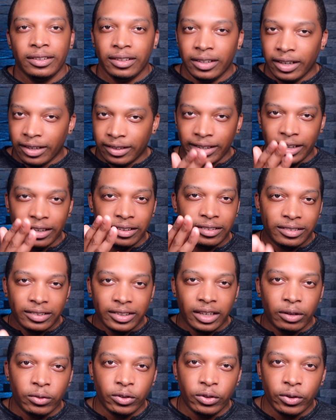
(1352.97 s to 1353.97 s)
Again,
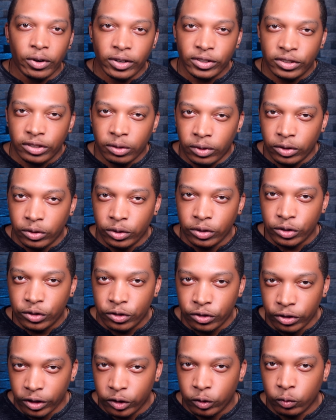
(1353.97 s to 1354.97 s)
if you are someone who's
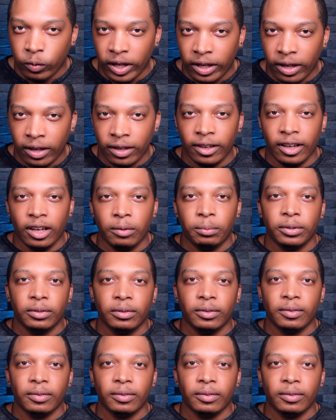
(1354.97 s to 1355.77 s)
just waking up,